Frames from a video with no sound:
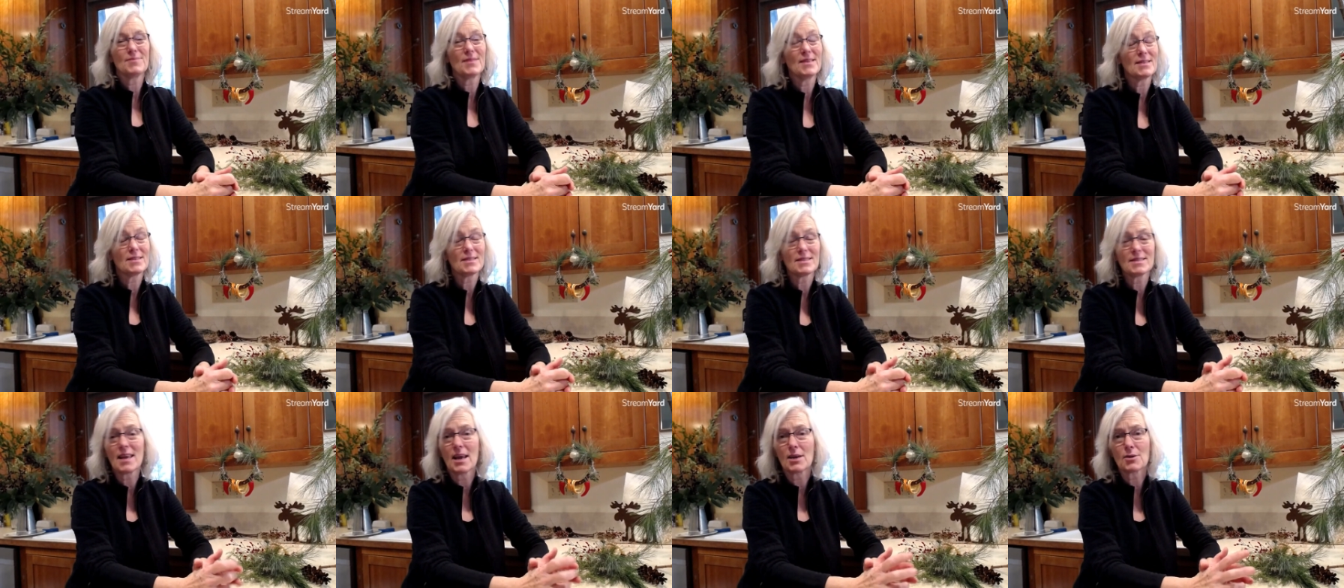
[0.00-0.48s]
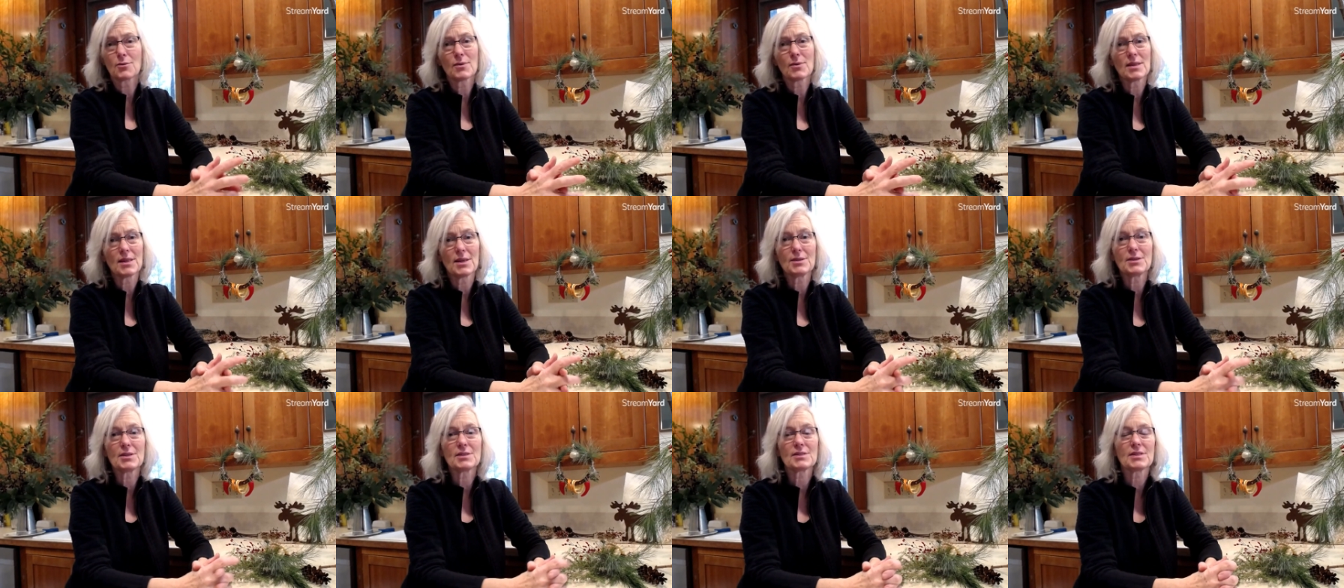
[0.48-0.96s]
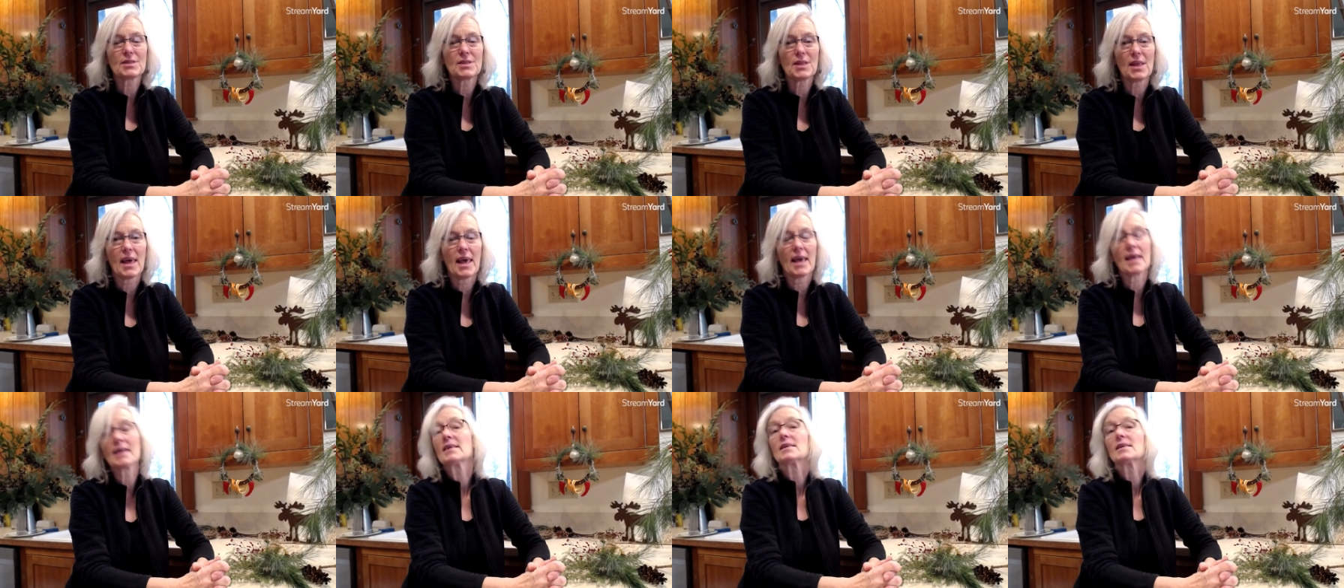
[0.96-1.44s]
It's not a religious
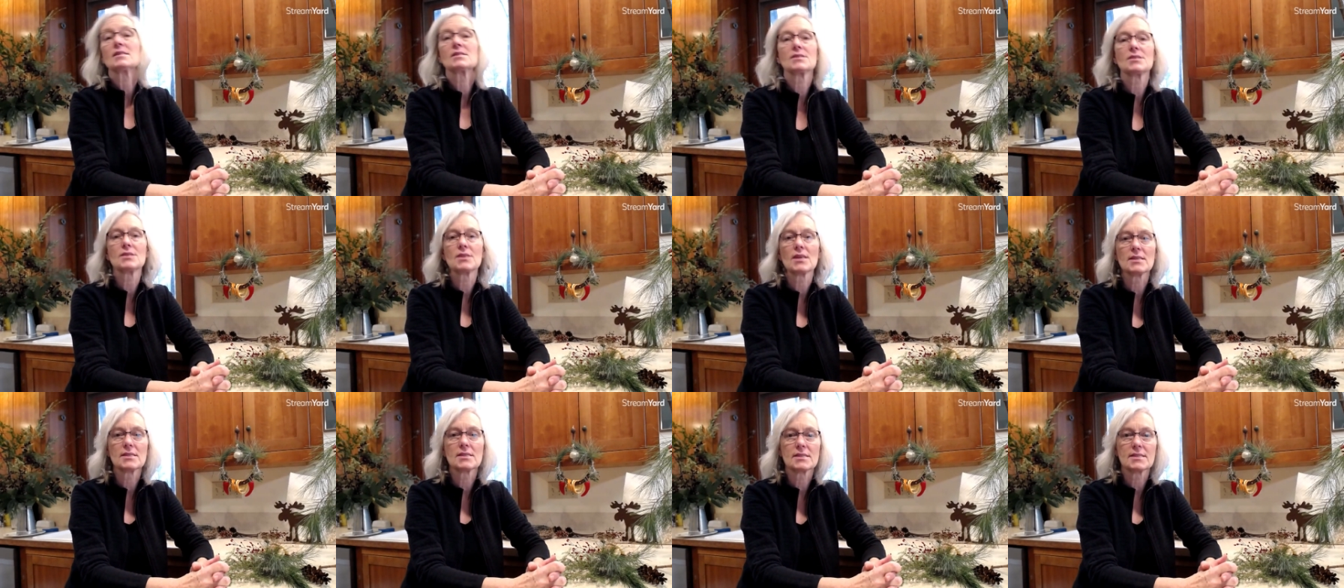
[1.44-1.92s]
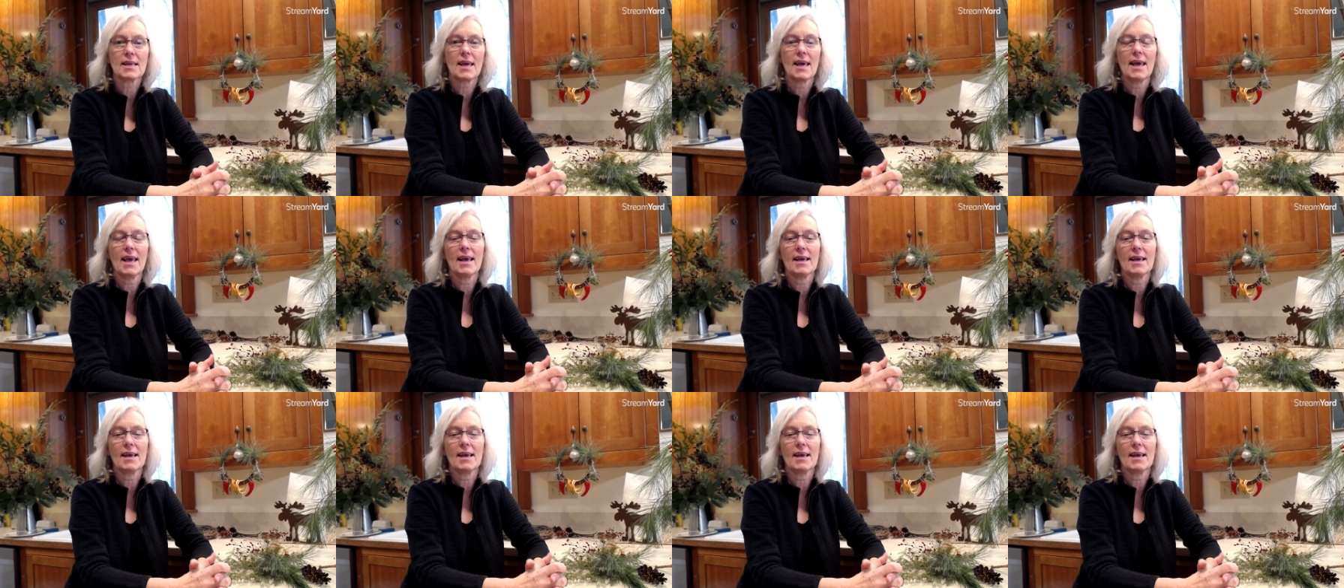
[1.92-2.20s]
thing. It's just